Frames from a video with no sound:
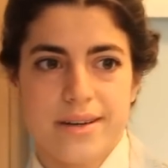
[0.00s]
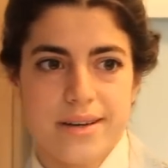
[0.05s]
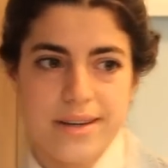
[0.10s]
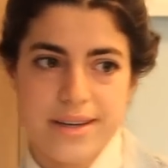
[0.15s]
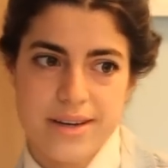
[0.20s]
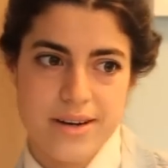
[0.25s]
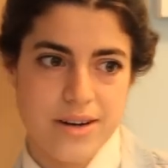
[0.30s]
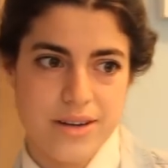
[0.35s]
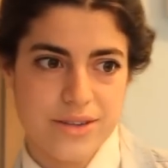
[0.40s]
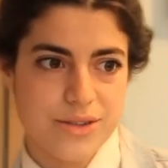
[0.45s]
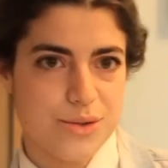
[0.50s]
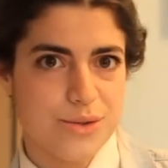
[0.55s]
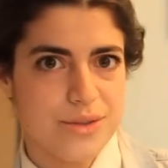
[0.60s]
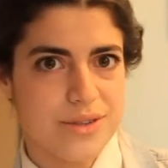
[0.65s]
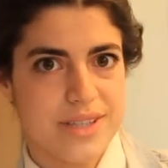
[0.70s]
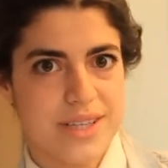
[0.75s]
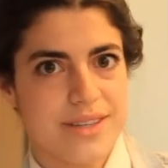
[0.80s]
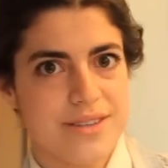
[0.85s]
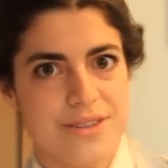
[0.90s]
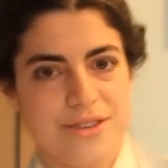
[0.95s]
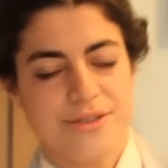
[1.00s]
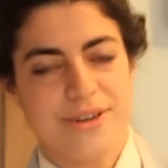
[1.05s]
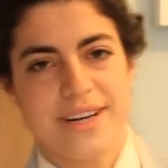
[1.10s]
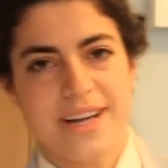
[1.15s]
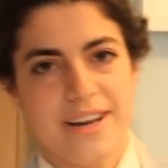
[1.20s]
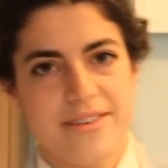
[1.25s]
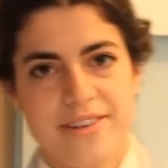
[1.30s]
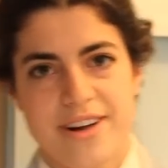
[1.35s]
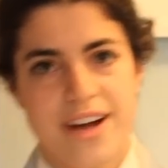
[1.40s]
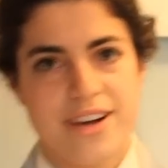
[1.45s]
in our school's history
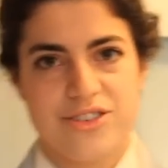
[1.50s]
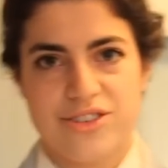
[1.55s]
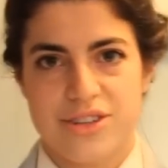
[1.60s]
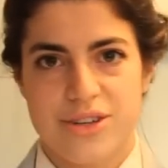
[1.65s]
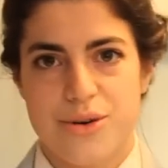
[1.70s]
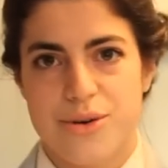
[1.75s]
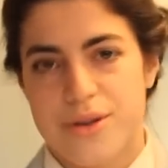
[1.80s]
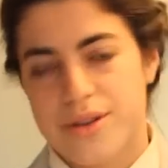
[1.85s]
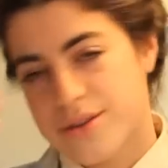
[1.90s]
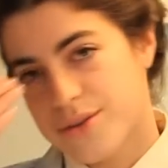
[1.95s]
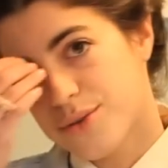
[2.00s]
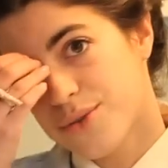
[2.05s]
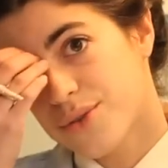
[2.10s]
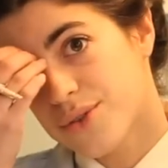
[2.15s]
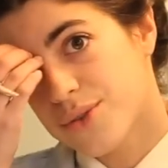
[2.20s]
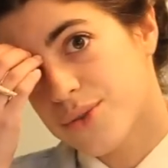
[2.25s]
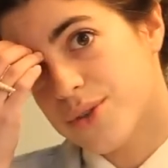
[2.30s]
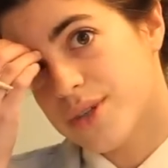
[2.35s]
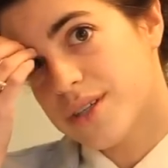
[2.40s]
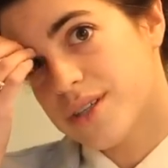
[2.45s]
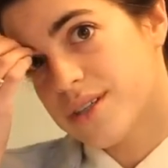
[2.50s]
to ever actually go to the new school.